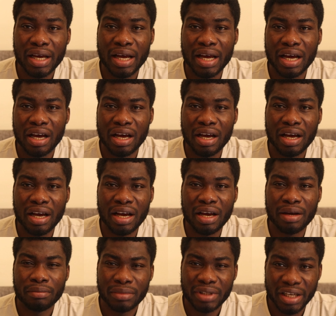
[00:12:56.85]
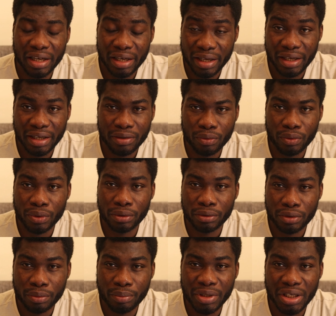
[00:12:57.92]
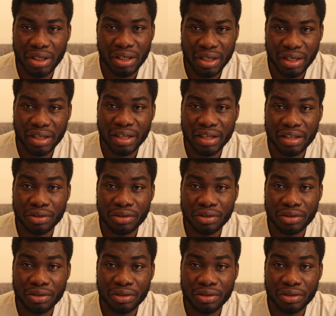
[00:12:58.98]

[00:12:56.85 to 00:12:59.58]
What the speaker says: The link will also be in the